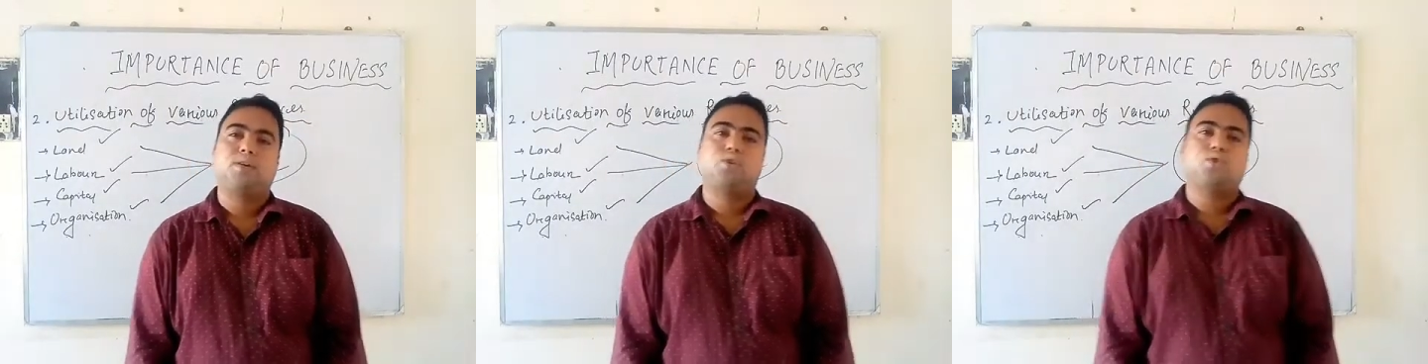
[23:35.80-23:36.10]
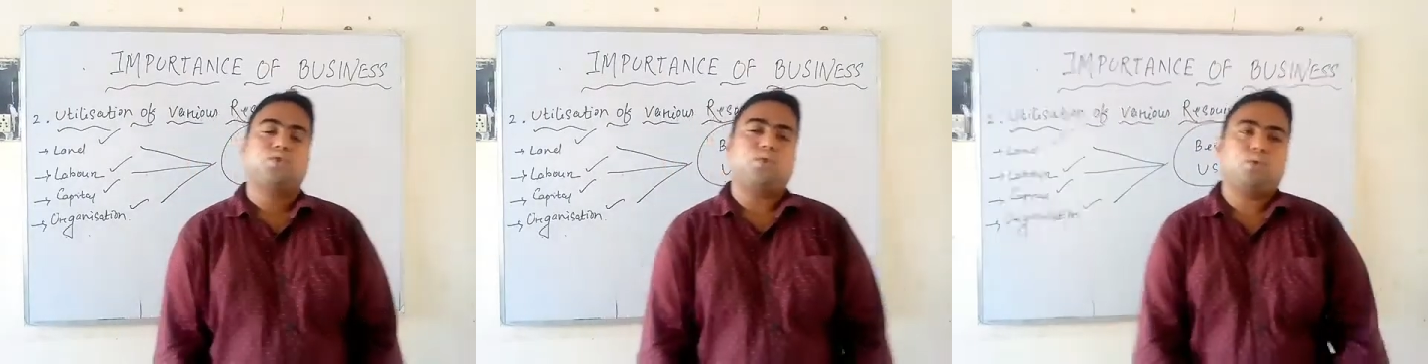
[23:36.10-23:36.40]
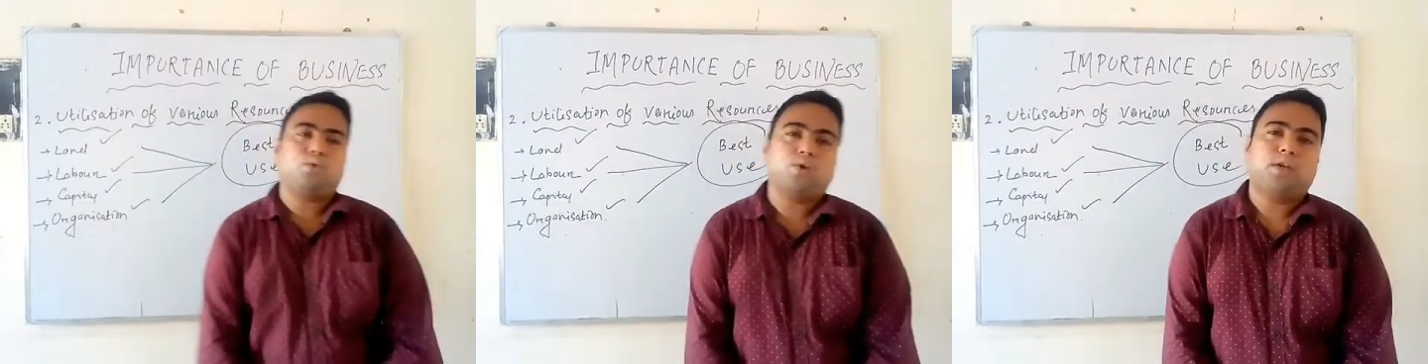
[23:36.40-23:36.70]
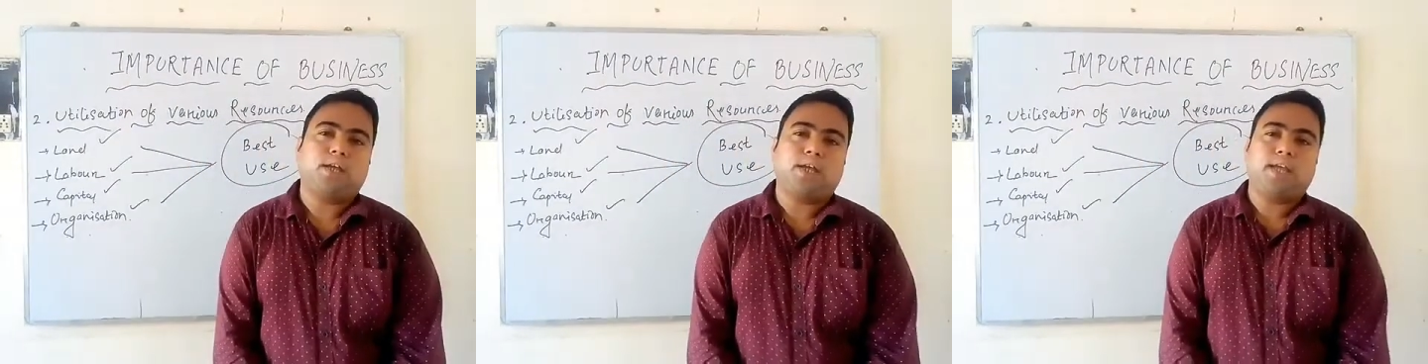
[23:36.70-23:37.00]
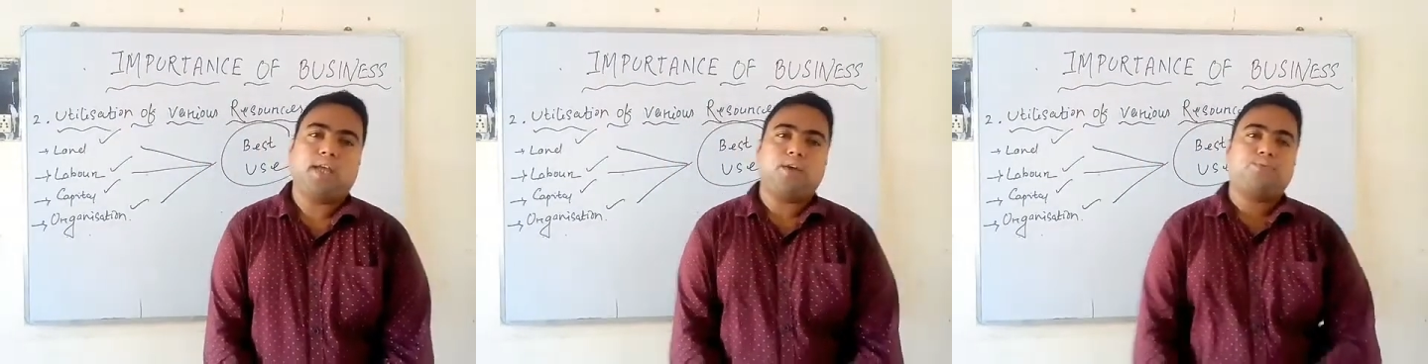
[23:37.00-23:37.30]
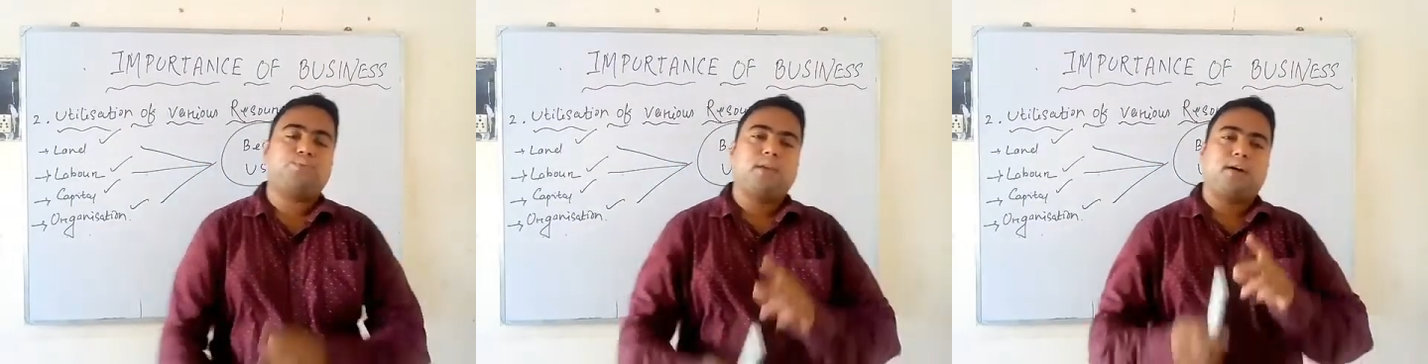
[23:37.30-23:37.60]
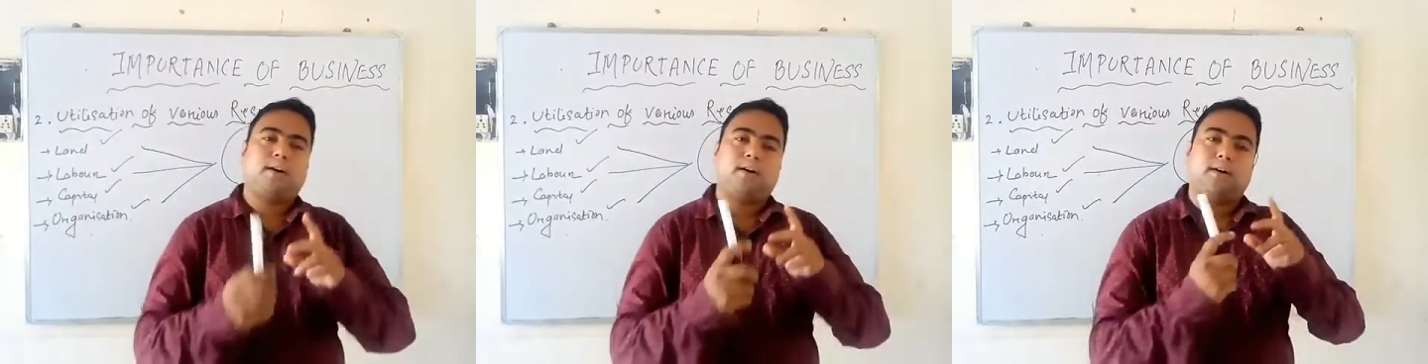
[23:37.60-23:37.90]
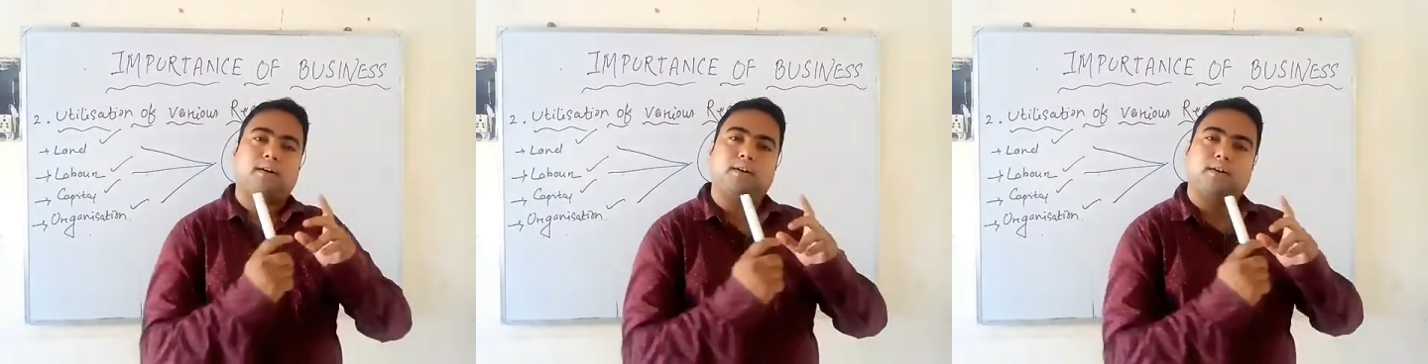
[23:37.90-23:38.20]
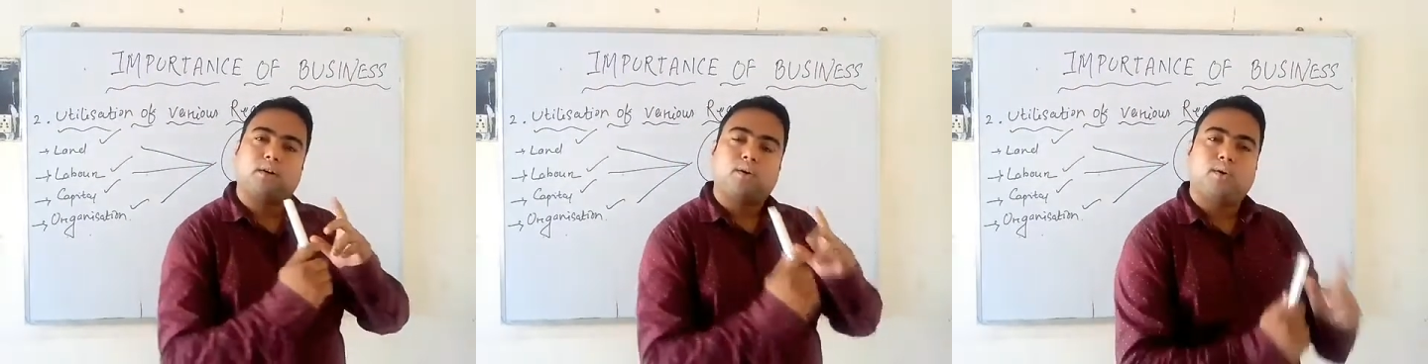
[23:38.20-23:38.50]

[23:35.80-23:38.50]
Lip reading: So if the